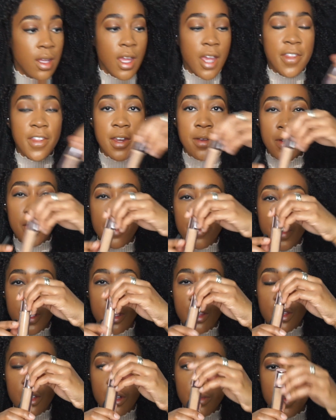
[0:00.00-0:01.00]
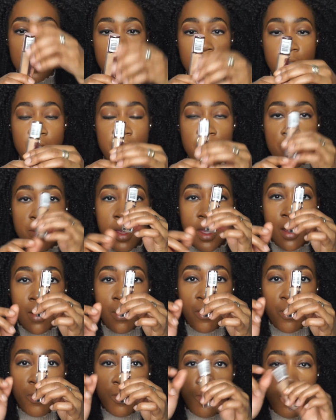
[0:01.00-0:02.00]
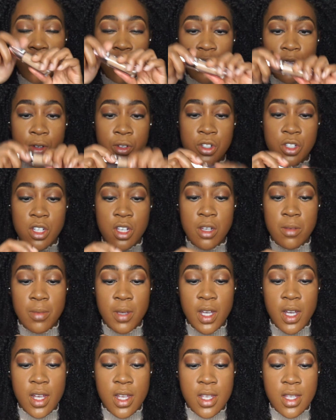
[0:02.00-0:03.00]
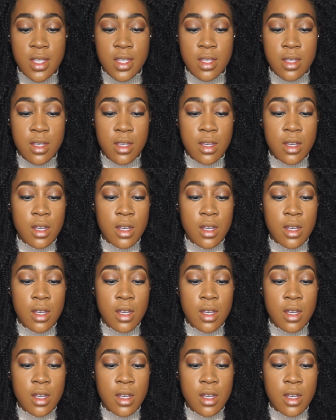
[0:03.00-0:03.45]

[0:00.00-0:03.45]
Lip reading: And then I'm gonna put a little bit of the Makeup Revolution because